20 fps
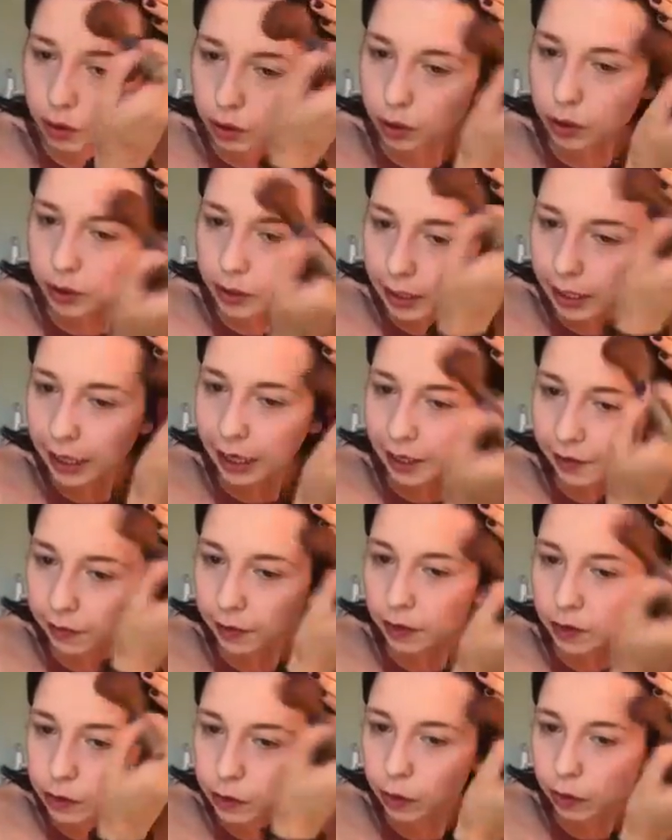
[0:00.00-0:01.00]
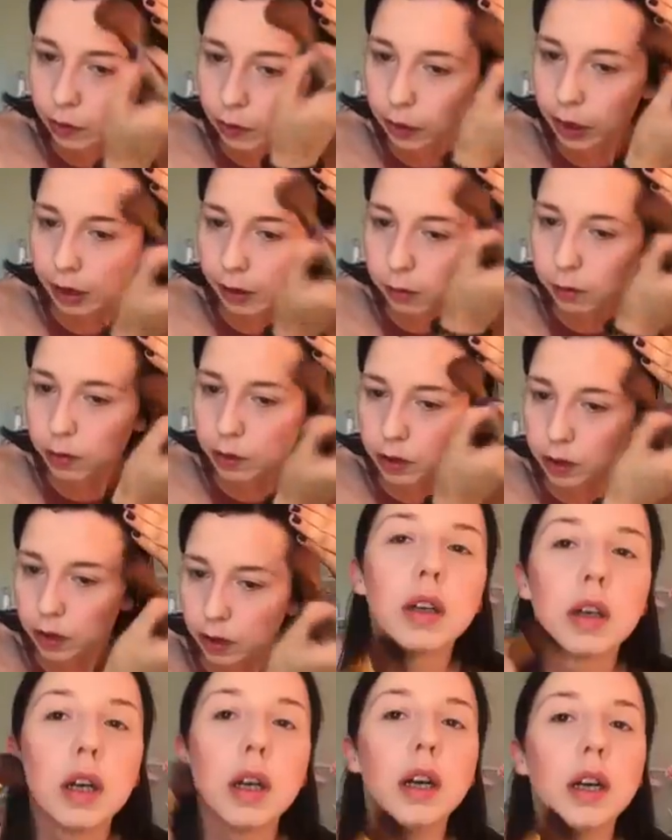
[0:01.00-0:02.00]
just to even the tone out,
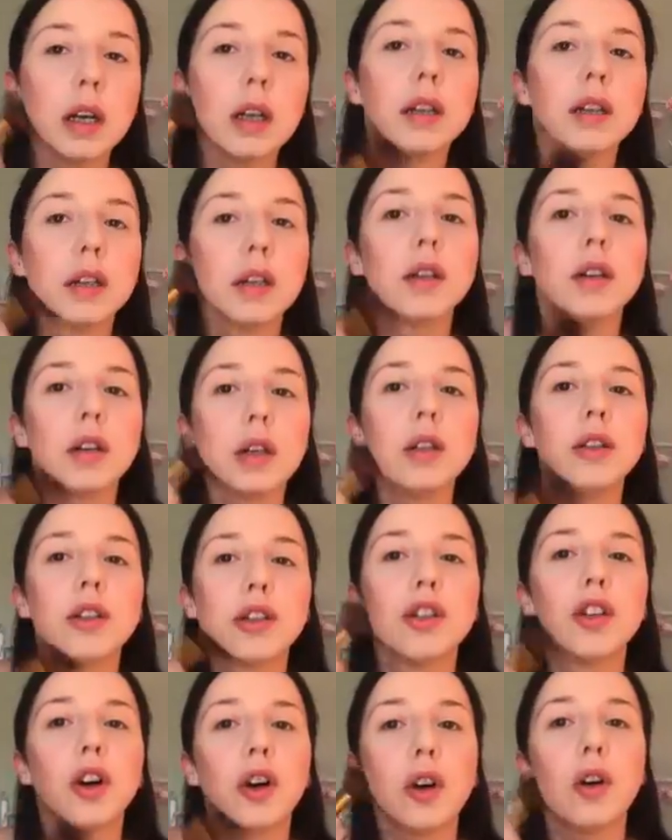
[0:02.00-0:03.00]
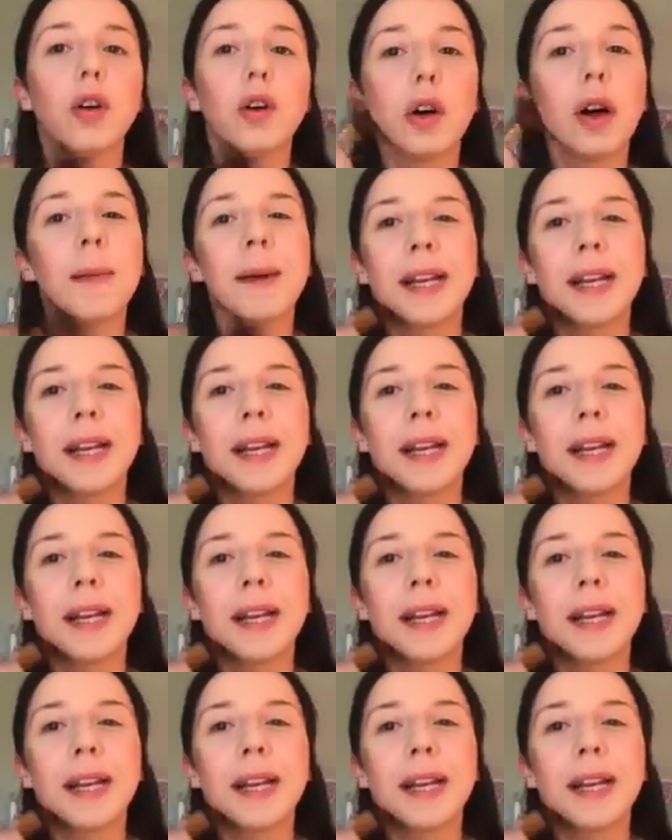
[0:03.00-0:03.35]
and on the jaw.